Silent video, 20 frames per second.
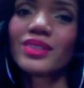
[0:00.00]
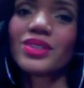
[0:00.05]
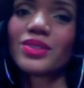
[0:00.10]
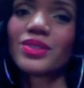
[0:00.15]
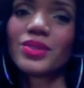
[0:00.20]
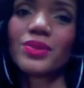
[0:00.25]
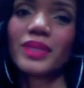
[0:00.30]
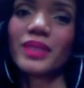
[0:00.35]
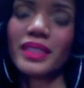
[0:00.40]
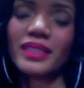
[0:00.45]
to
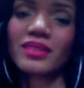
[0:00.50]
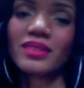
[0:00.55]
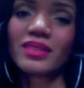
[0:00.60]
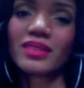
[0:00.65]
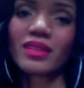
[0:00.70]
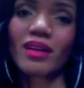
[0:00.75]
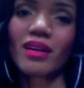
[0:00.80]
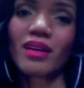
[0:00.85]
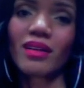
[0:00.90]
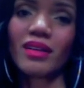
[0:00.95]
do an
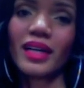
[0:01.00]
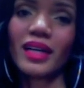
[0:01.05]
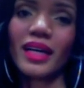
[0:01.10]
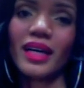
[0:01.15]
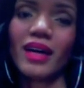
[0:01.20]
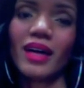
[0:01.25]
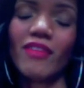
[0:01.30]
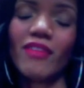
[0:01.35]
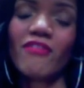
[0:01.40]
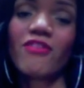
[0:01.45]
install
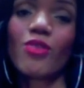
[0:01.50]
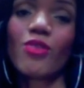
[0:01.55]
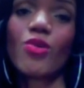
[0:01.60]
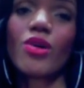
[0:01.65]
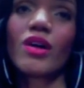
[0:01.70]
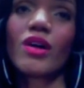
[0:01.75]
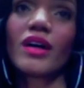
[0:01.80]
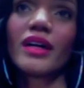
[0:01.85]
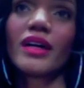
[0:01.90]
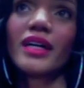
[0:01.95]

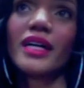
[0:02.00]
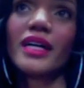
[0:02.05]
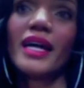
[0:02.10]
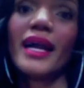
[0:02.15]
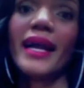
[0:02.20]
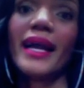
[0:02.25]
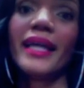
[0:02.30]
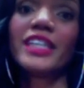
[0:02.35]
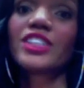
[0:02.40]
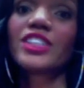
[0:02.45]
for
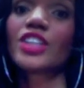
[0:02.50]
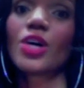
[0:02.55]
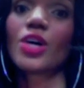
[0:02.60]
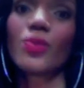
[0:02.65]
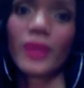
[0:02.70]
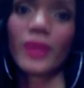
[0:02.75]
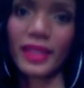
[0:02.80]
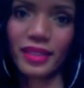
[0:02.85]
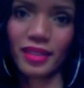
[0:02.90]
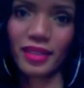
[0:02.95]
a
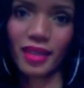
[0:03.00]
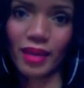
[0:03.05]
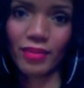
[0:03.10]
sew-in,